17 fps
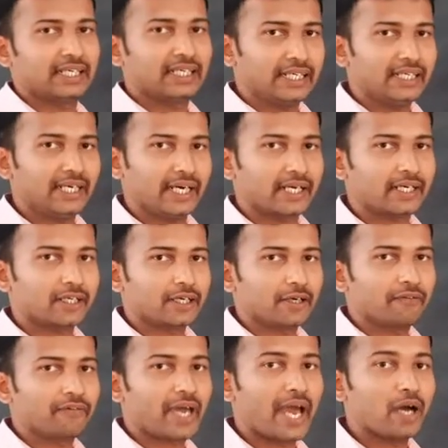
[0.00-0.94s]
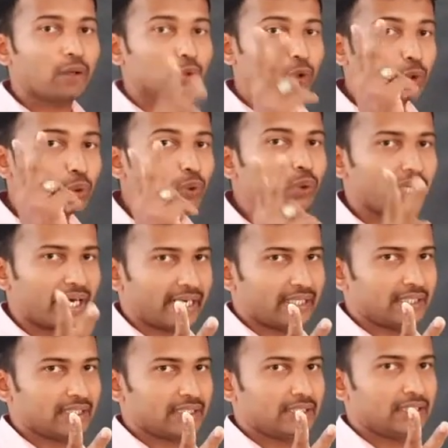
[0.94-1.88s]
here we have 2
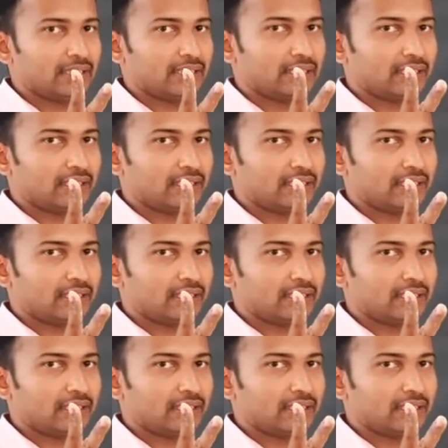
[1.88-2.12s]
radii,